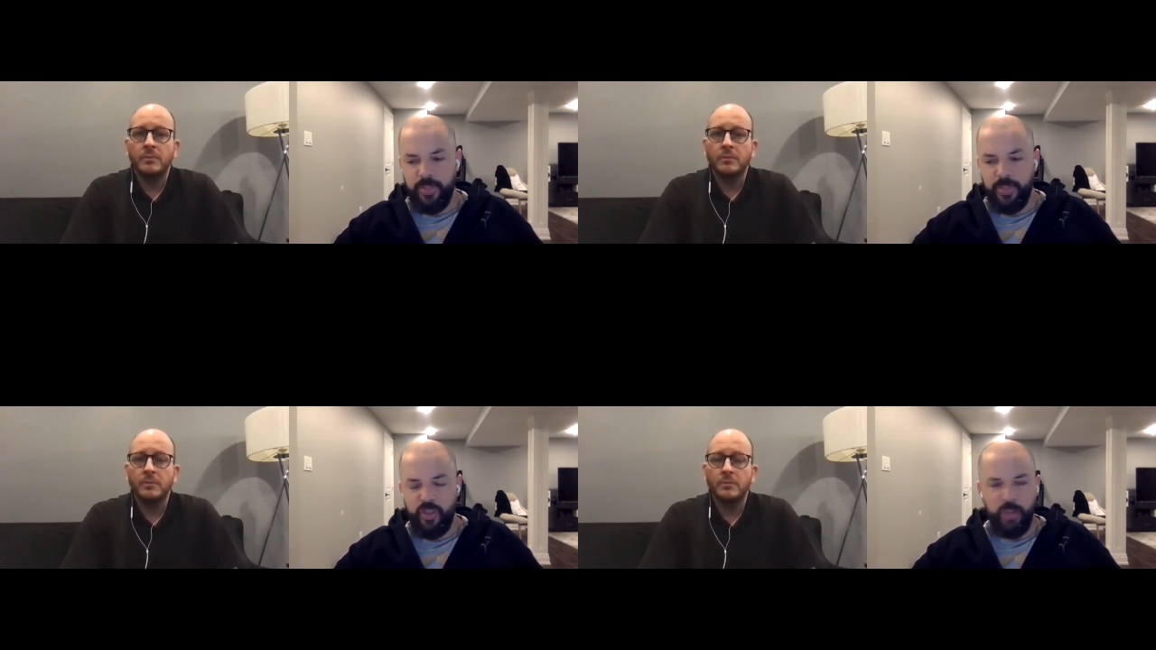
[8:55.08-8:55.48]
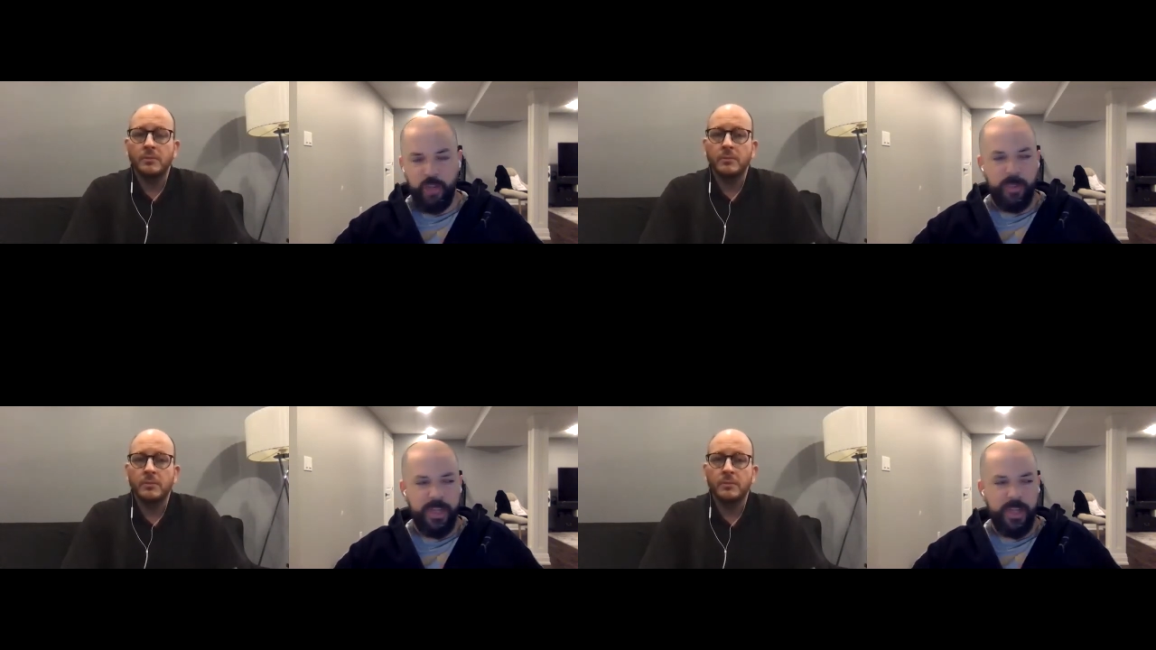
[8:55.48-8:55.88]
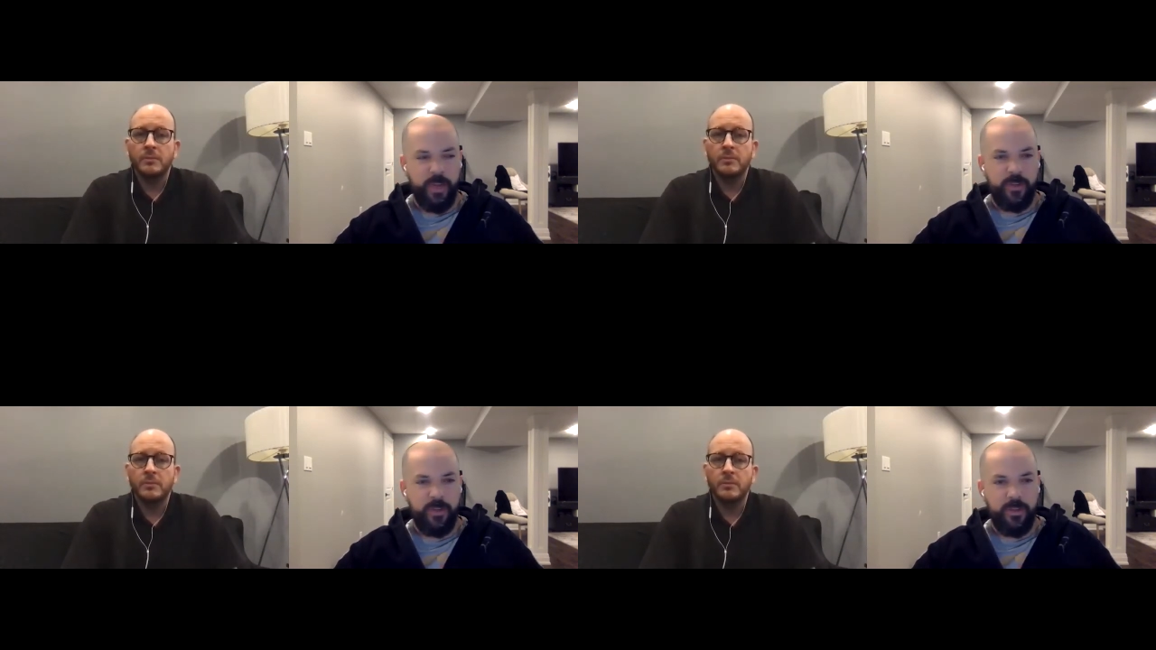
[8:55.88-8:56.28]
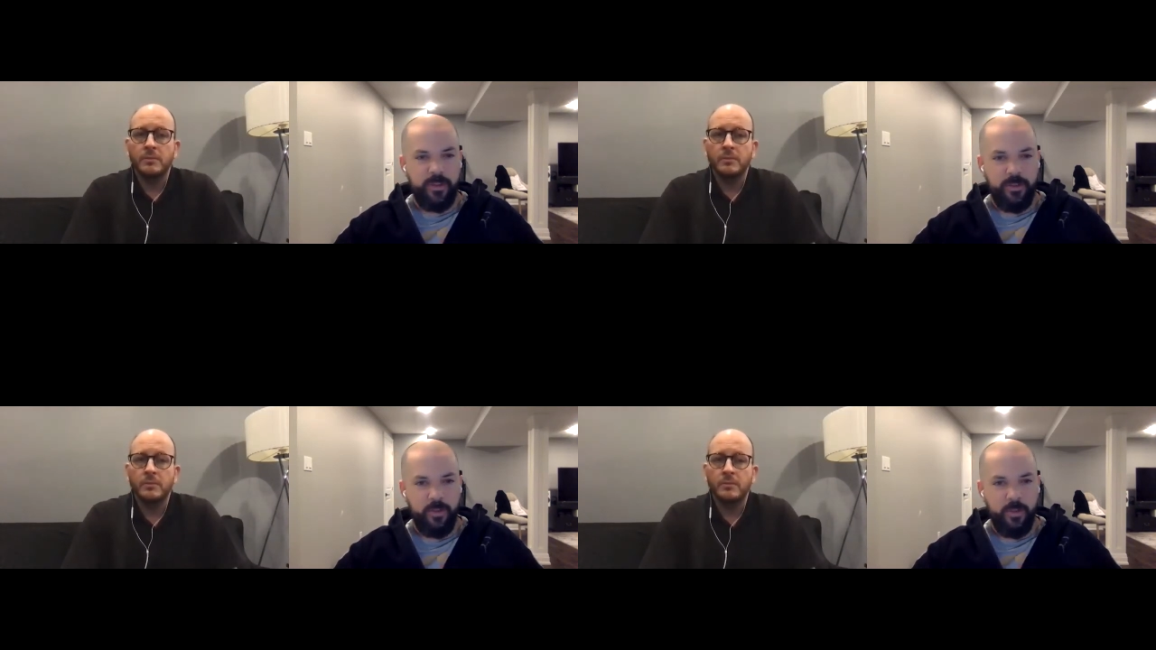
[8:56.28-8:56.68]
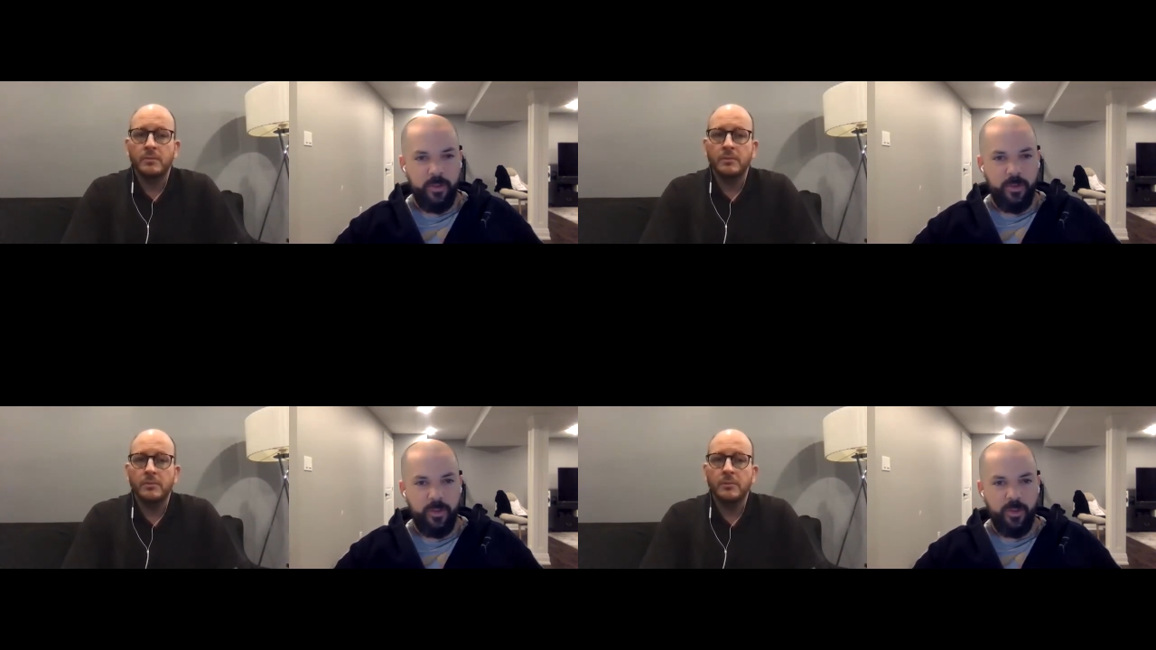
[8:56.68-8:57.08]
Speaker 1: you shouldn't be out
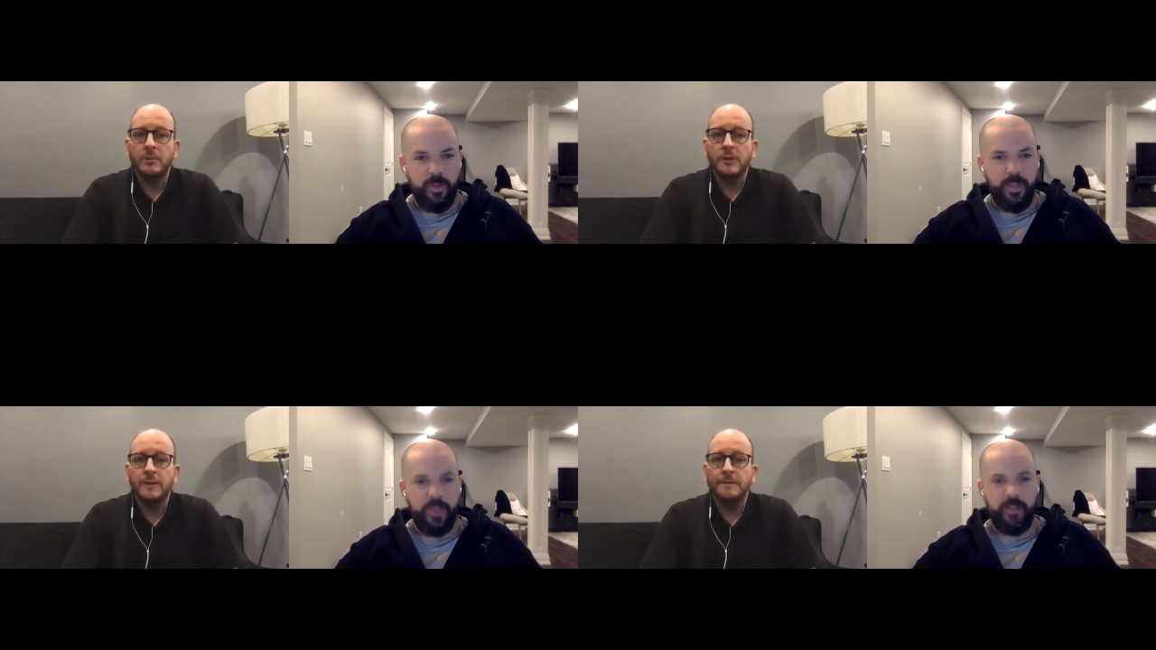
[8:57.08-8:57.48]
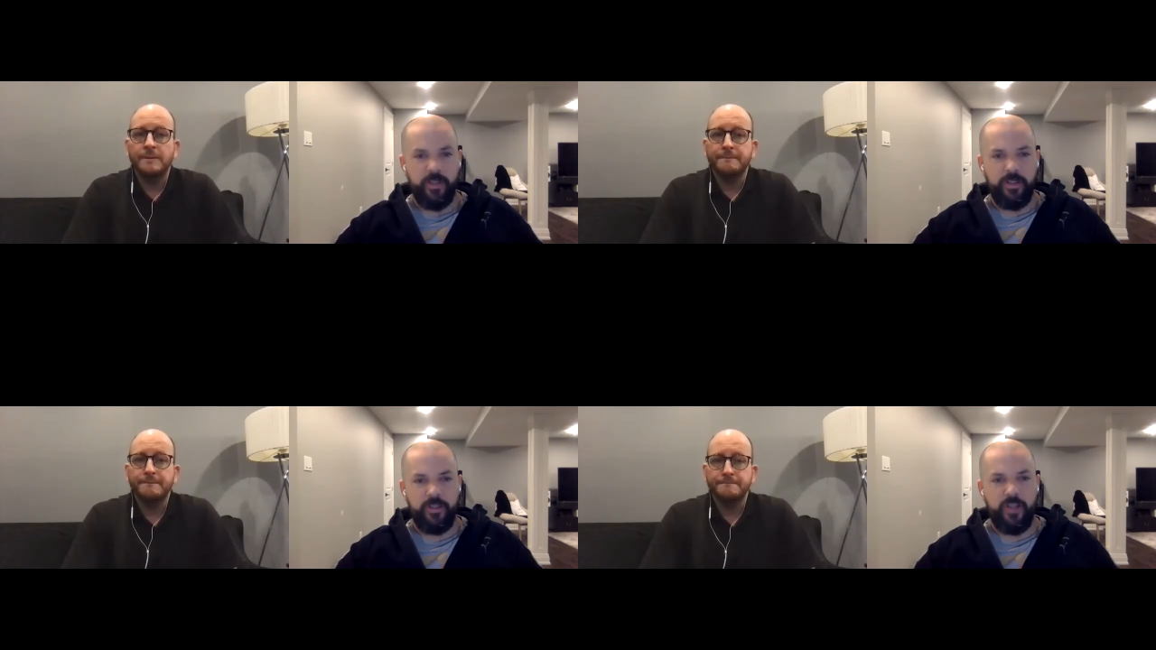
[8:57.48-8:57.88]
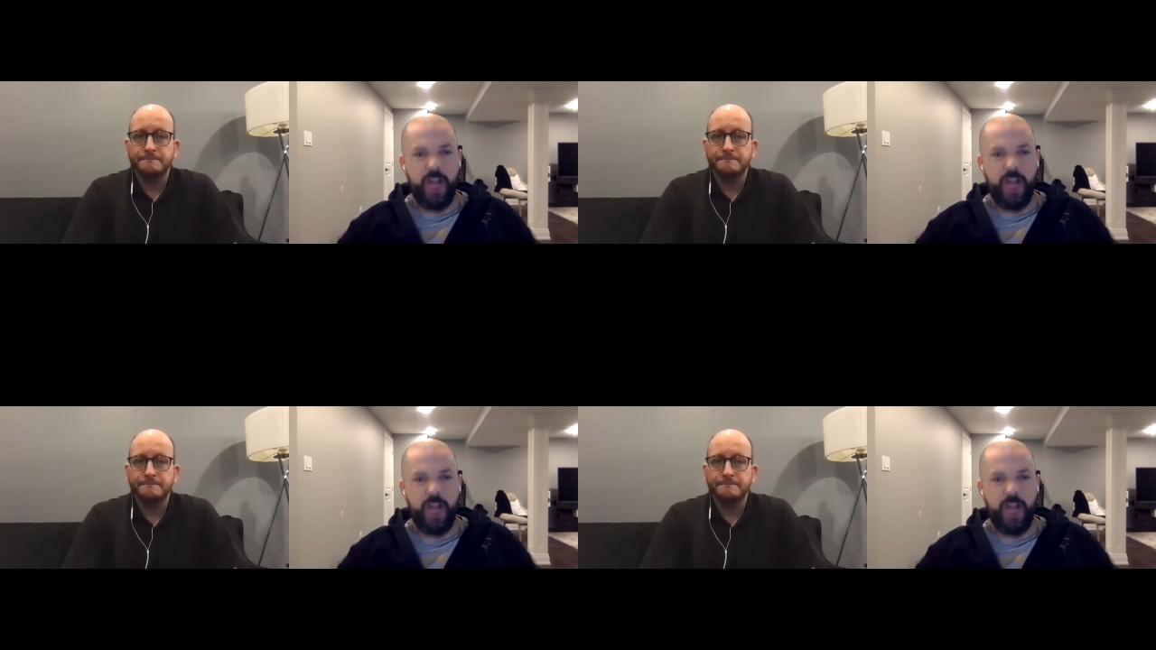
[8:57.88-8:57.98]
doing your